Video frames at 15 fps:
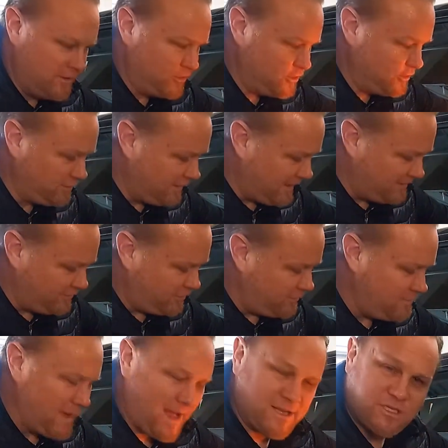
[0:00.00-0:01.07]
new level,
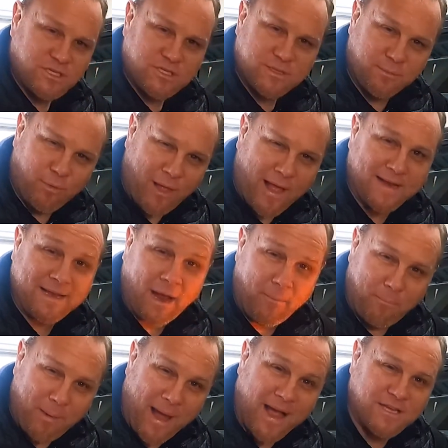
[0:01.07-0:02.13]
matches the blacked
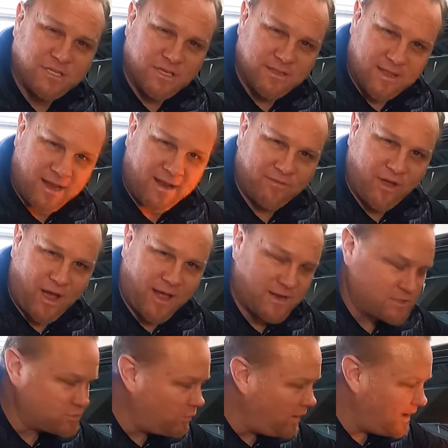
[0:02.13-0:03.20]
out badging that I've got
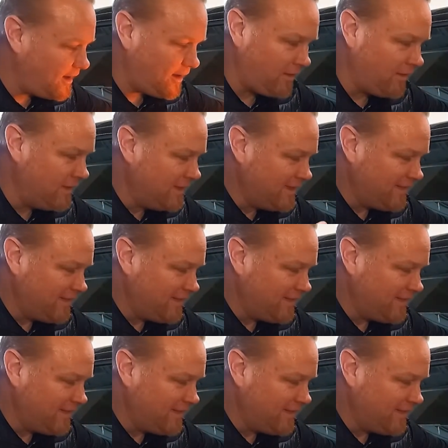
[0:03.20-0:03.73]
as well.